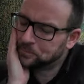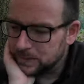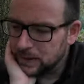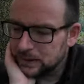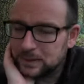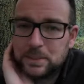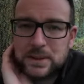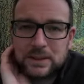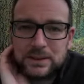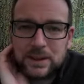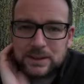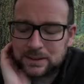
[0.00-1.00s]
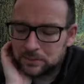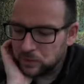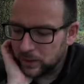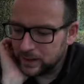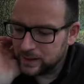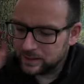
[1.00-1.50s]
90% chance of
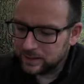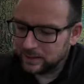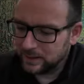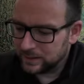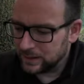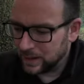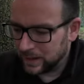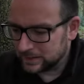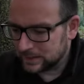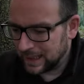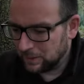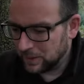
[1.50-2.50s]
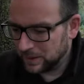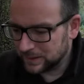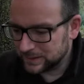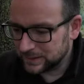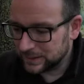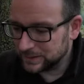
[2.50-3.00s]
rain in the next hour.
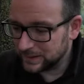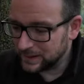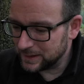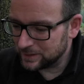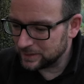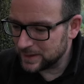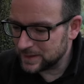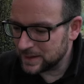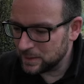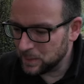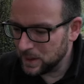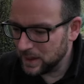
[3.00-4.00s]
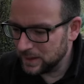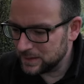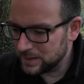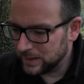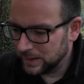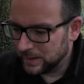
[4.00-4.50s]
It's 13 degrees at the minute.
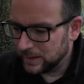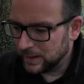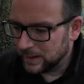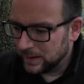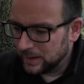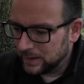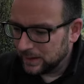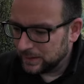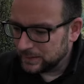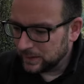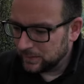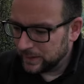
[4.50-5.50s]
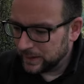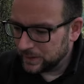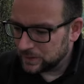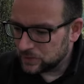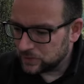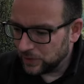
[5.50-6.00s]
It's only going
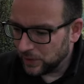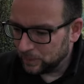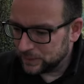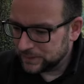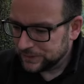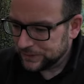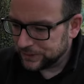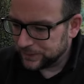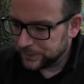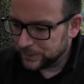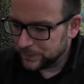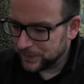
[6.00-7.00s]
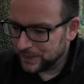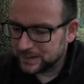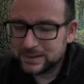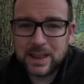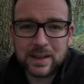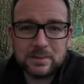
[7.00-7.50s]
to drop to
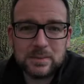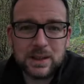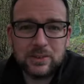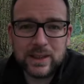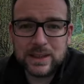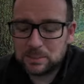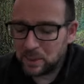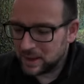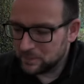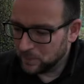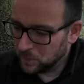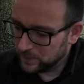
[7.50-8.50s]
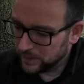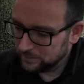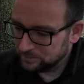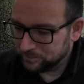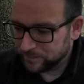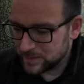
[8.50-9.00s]
10 degrees by the morning,
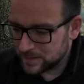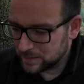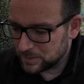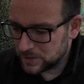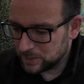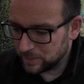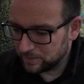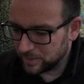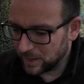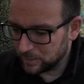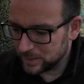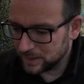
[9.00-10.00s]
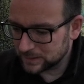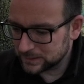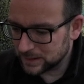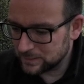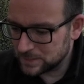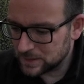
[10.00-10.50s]
so we should be fine with that
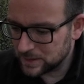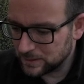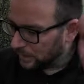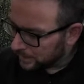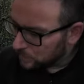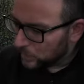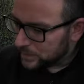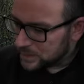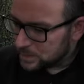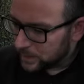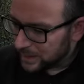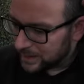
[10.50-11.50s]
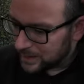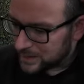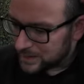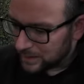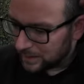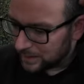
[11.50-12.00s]
sleep stuff. Then wind speed, it's
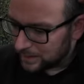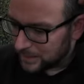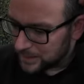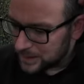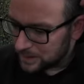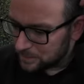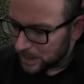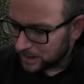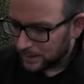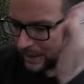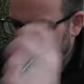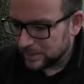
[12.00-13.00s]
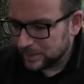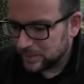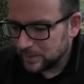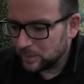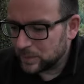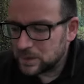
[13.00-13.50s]
saying 13 mile an hour
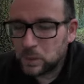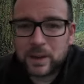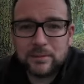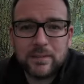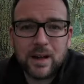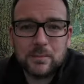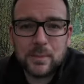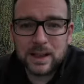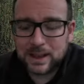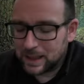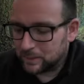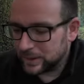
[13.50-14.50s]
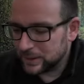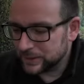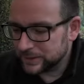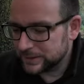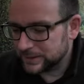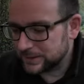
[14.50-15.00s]
with 25 mile an hour
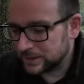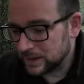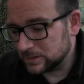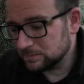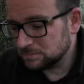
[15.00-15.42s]
gusts, so